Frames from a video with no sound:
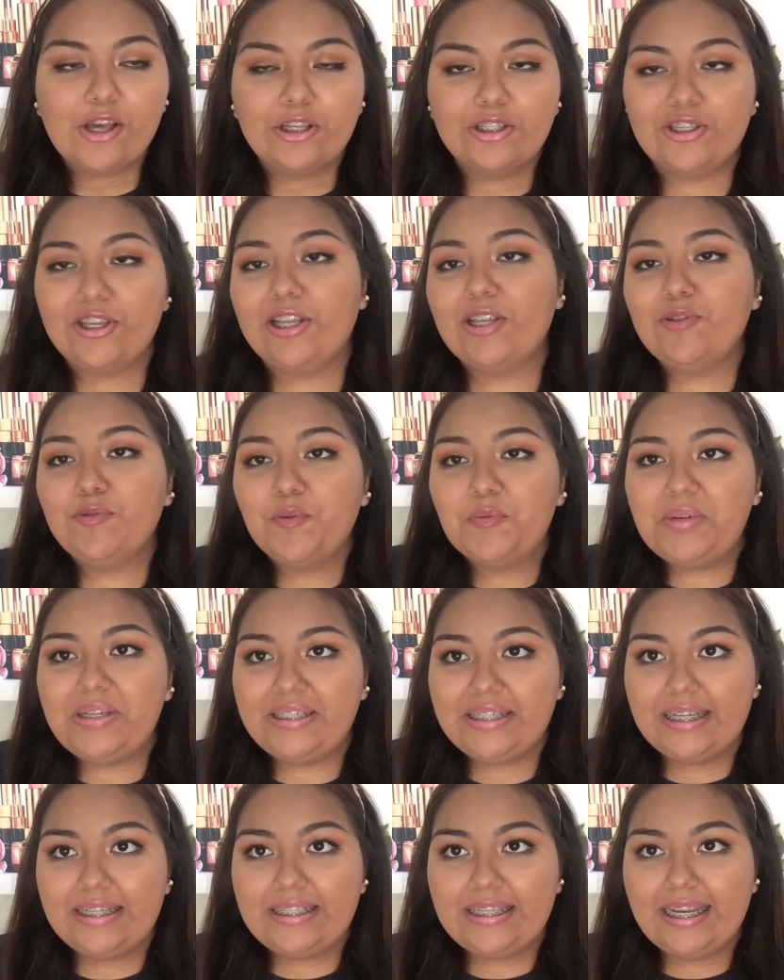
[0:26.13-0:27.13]
So that's what
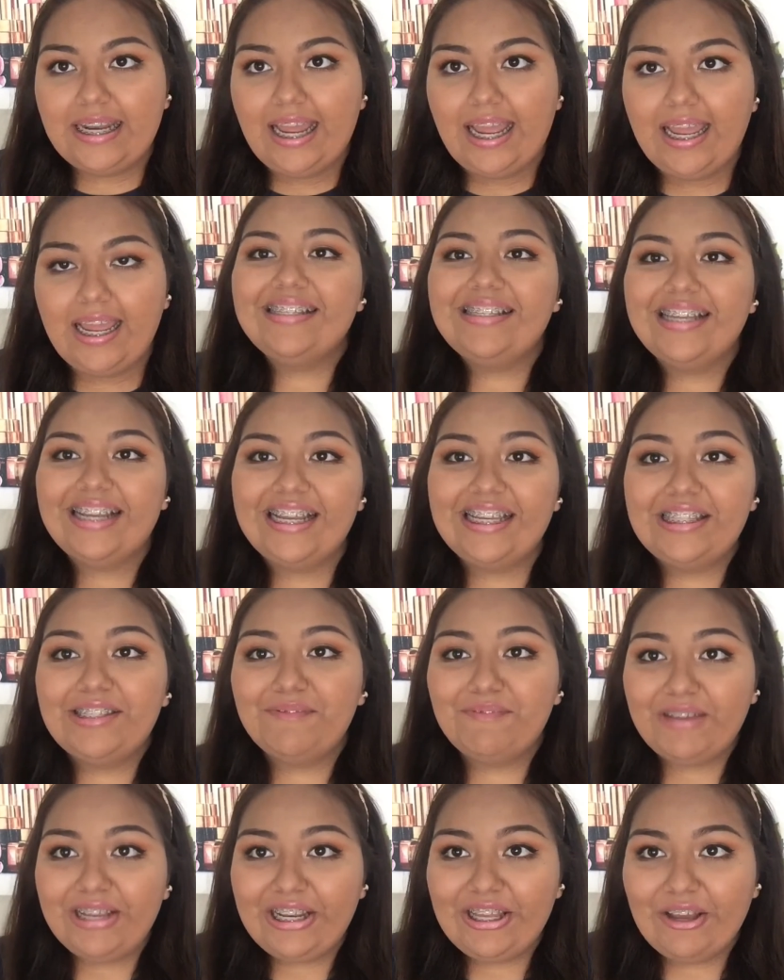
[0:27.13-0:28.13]
we did today. In today's
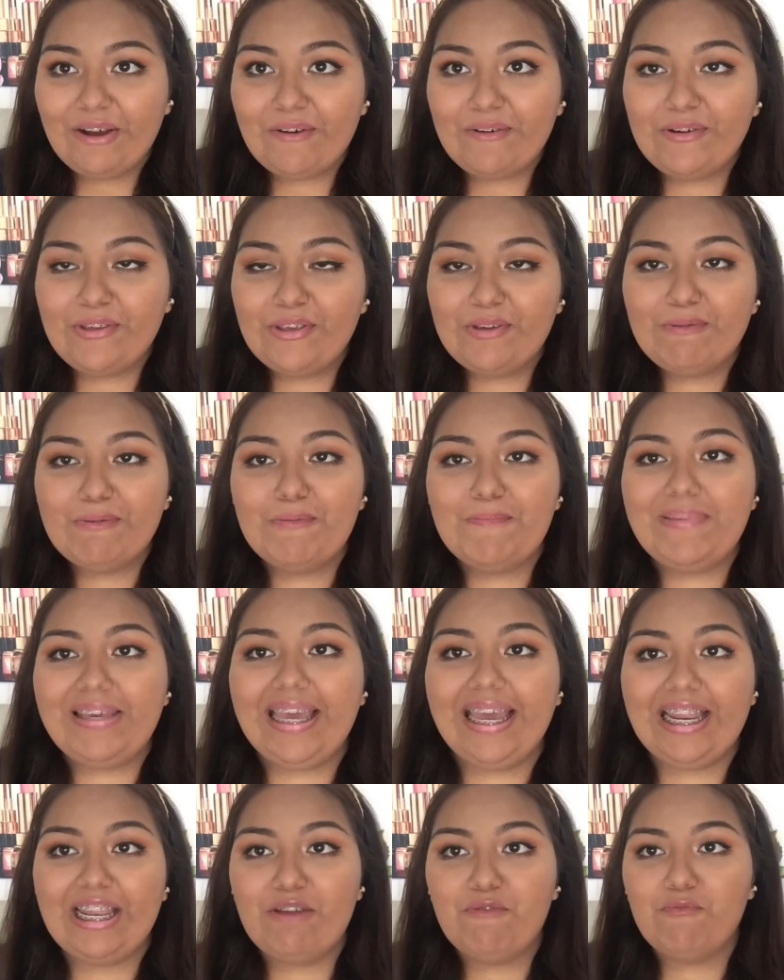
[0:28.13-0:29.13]
video, you will be
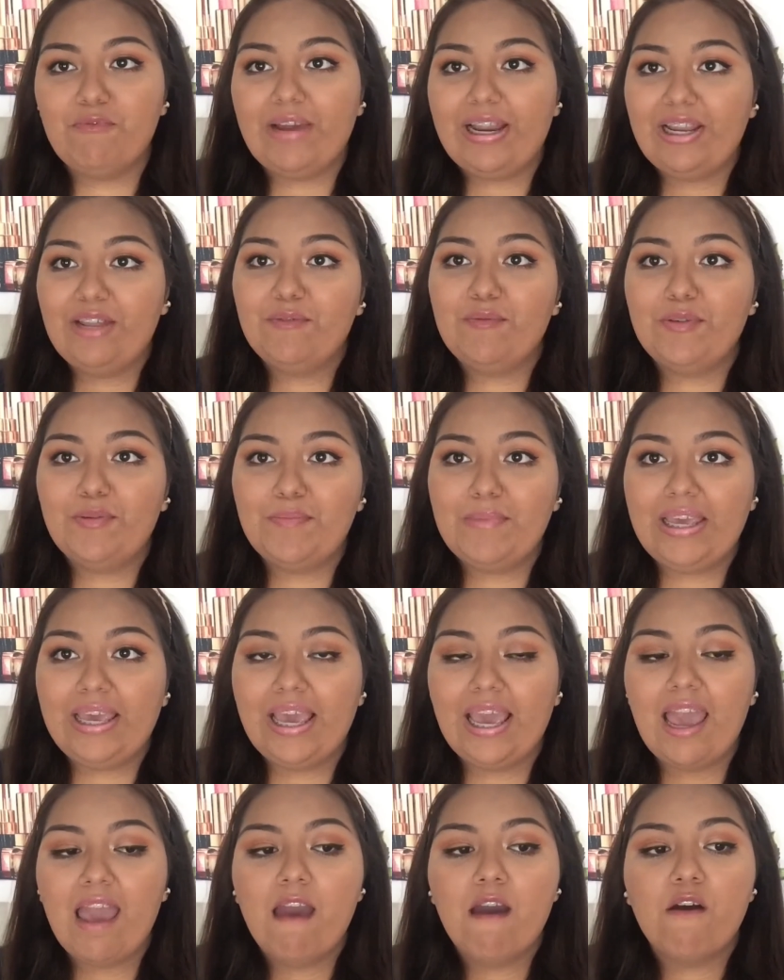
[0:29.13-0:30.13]
getting ready with
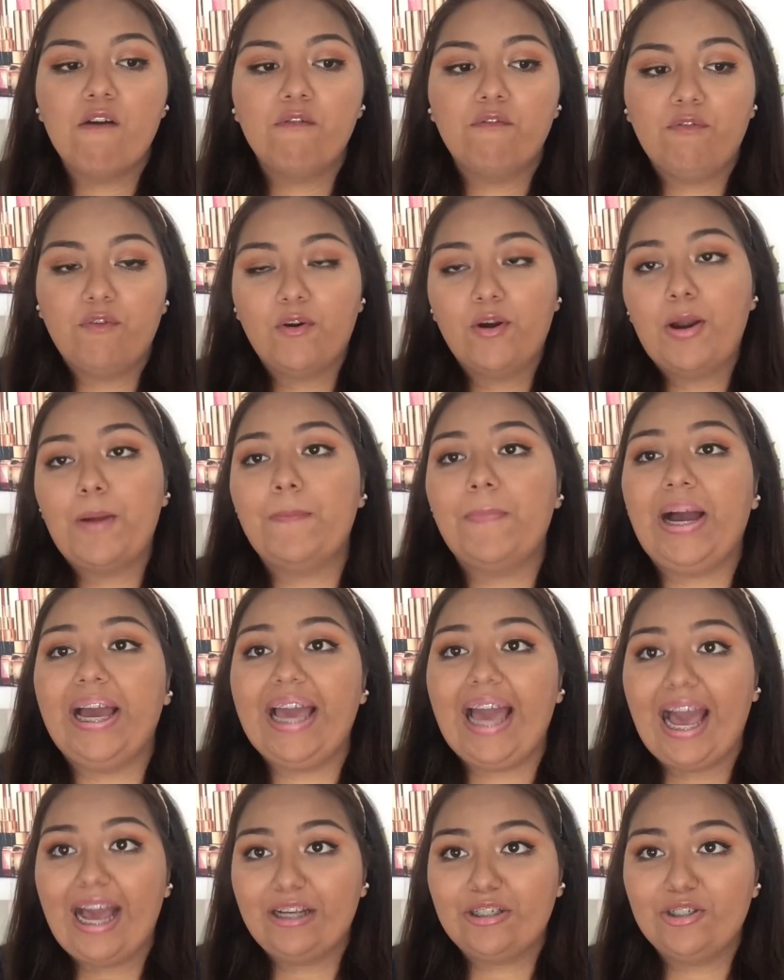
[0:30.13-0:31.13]
me for
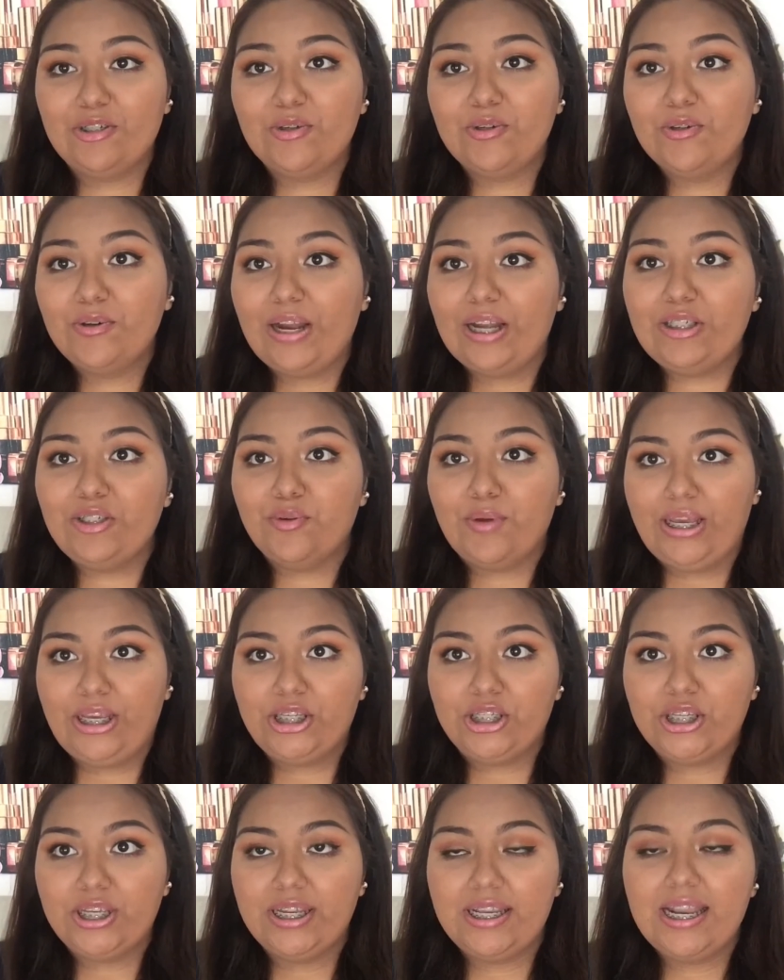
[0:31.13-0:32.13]
my actual
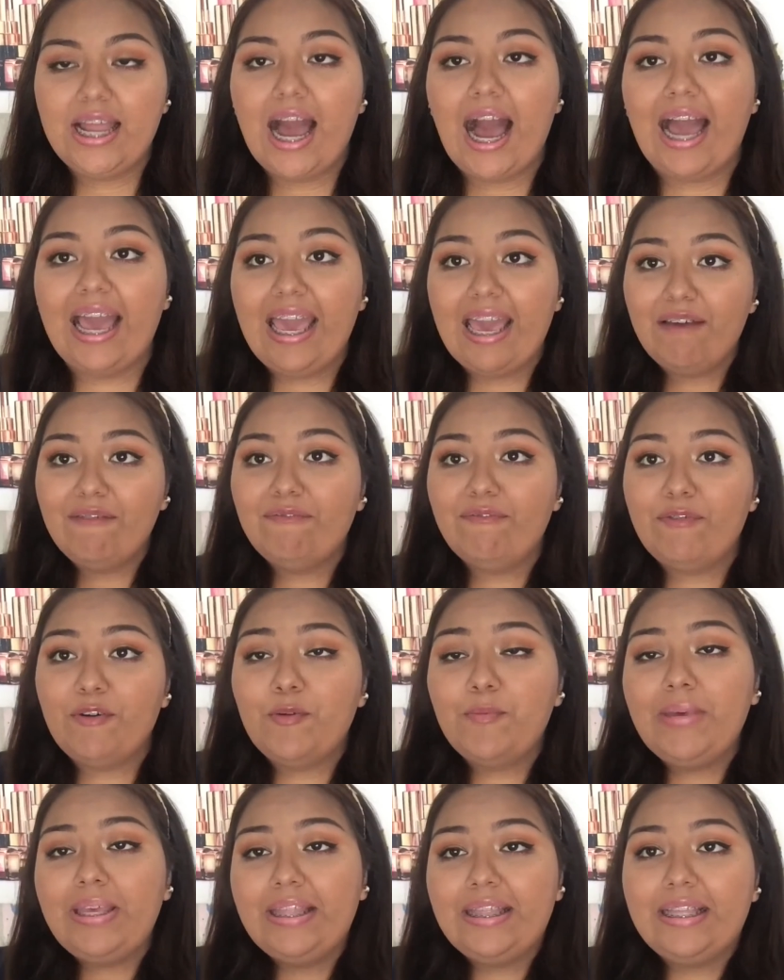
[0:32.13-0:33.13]
graduation. I am
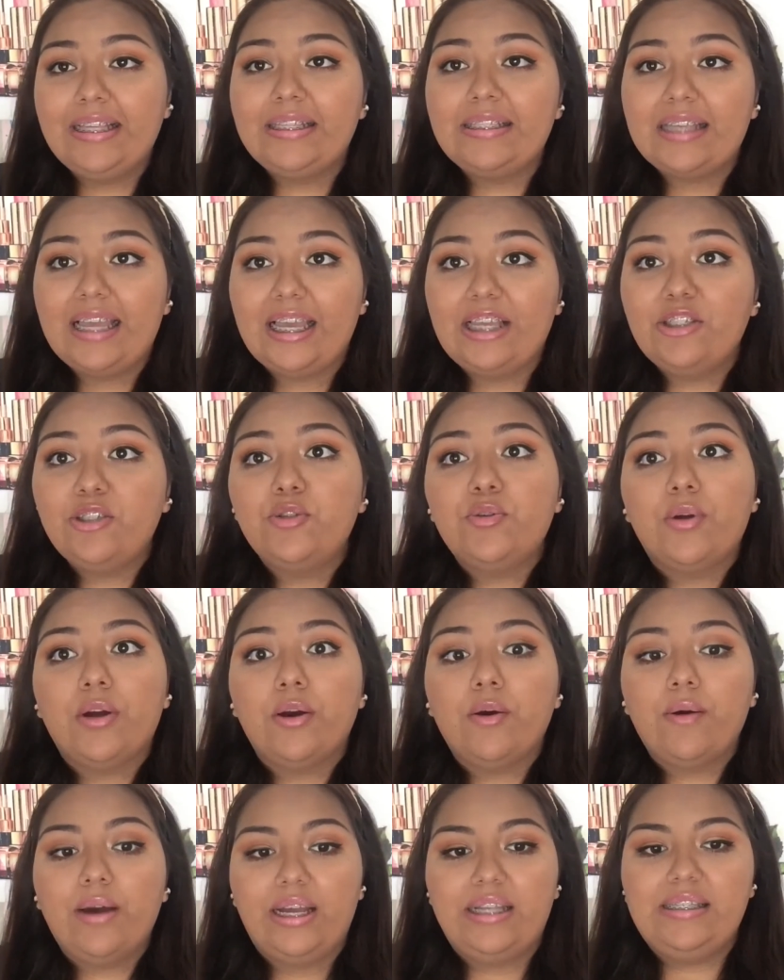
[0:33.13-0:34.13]
filming this
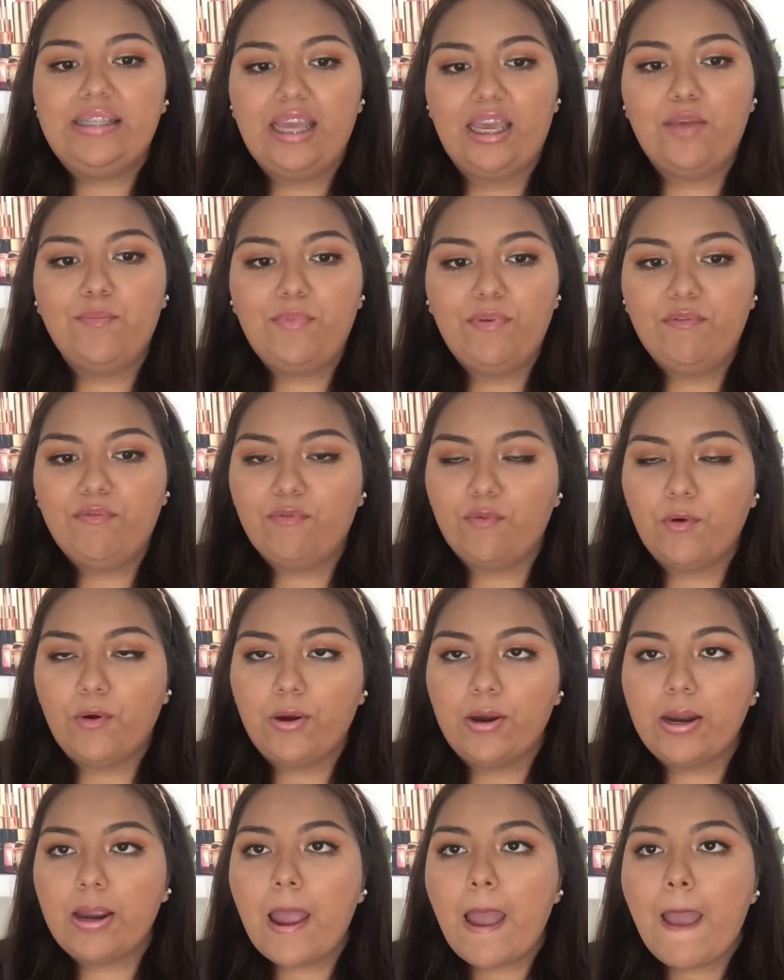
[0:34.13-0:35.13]
intro a day
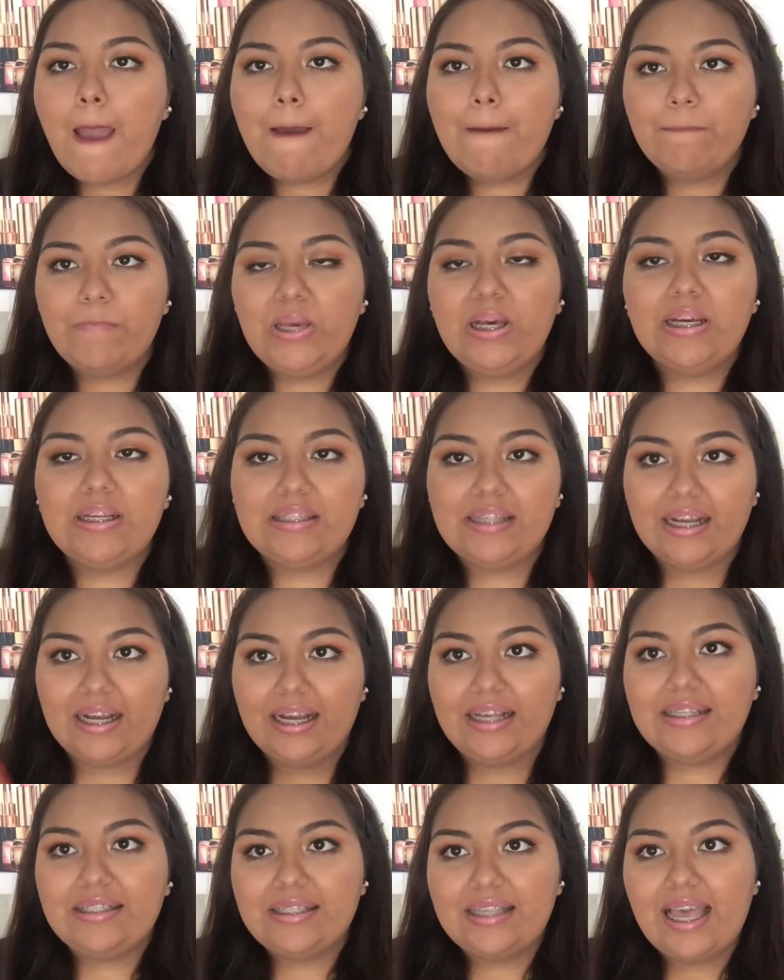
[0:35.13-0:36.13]
before because like
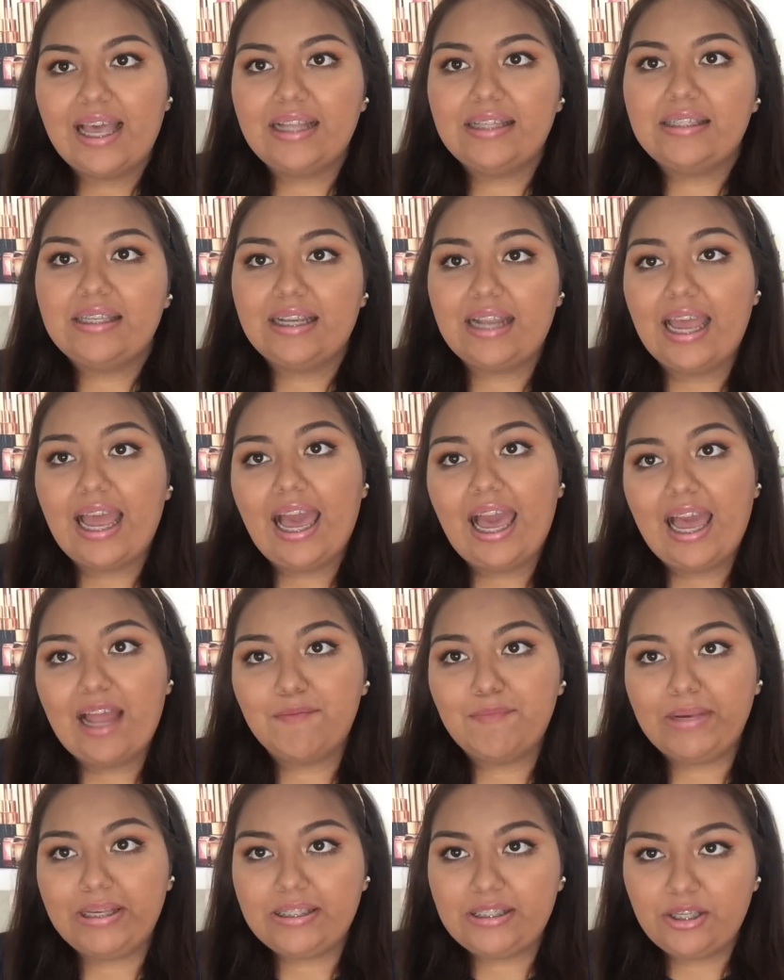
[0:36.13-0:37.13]
I said, today I
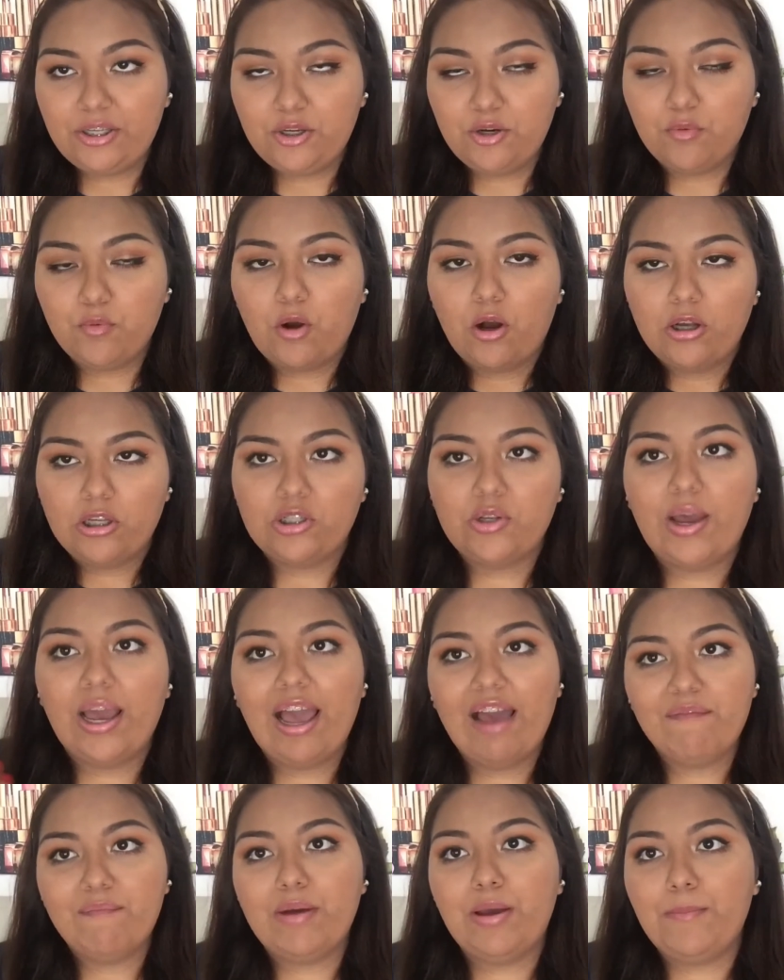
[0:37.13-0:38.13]
had my senior walk, so I
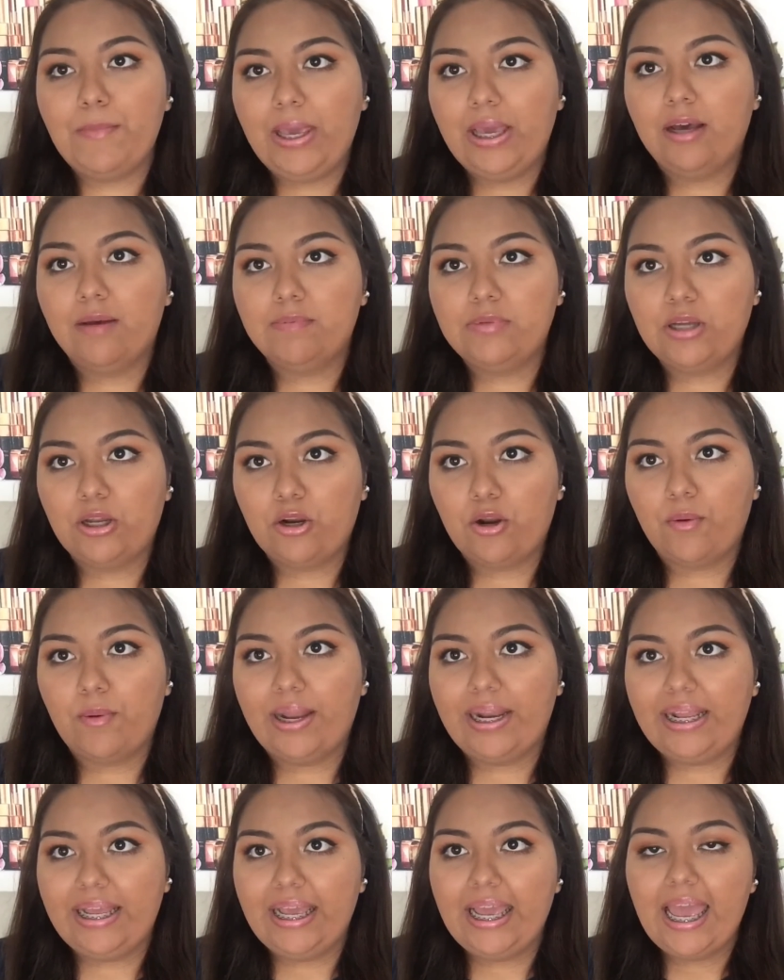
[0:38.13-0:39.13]
have my makeup done
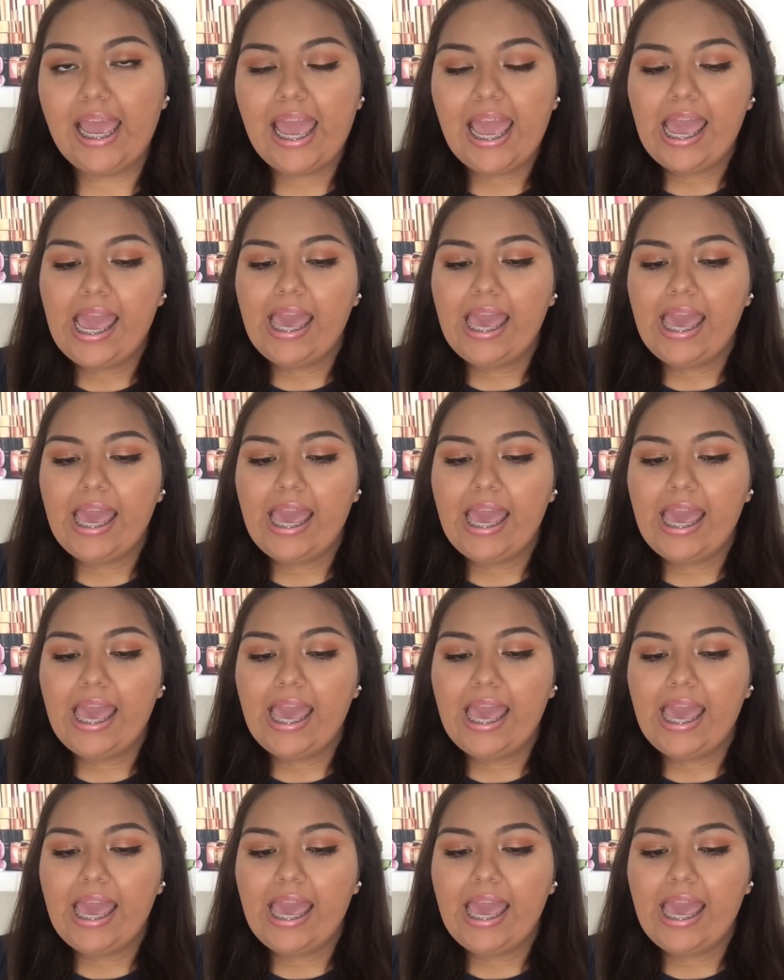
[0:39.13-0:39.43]
already.